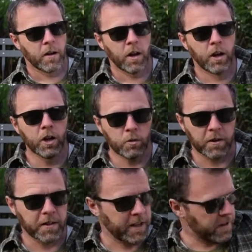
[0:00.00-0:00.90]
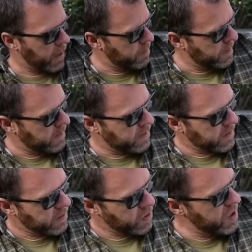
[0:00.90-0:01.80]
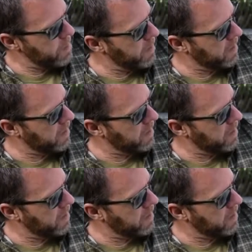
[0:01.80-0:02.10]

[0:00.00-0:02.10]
Look what has happened! Chip is